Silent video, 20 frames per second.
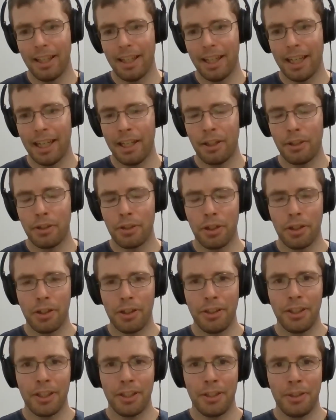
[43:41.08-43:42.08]
And in
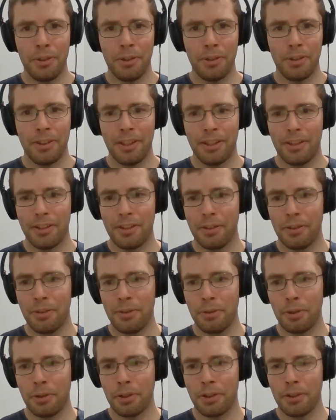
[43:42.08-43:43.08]
turn, you can use this
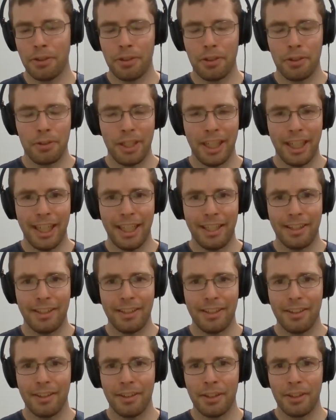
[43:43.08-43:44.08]
to constrain
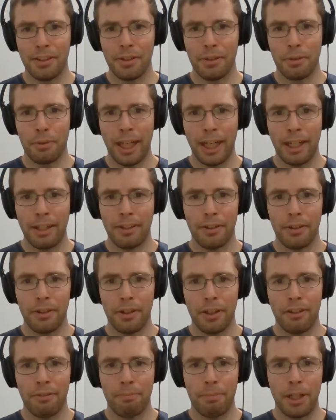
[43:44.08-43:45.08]
the strengths
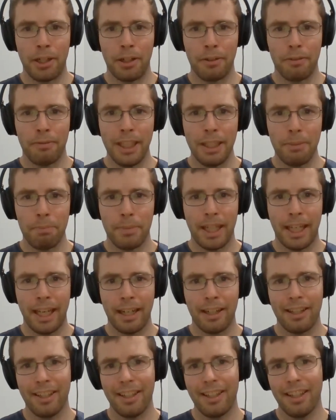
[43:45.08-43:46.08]
of baryonic
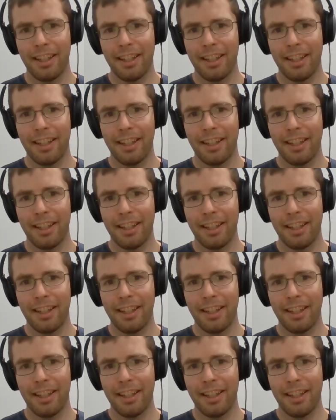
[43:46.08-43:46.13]
feedback